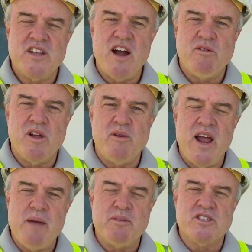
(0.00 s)
not really what
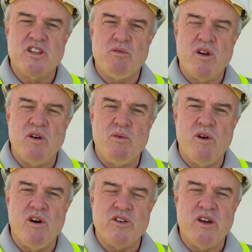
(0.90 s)
happens in the real
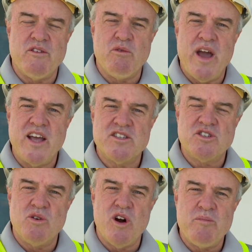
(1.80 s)
world. You have a
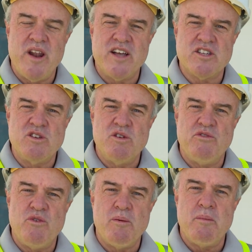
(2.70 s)
rainstorm that has a
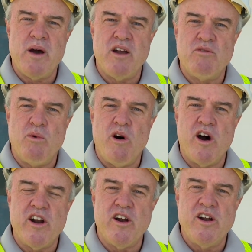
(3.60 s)
uniform amount of
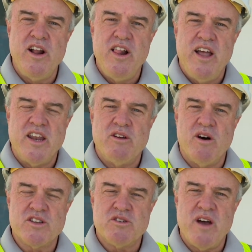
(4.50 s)
water, and you
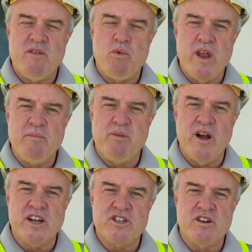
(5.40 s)
also have wind
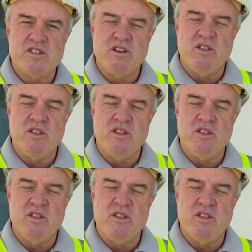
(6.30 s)
pressure. So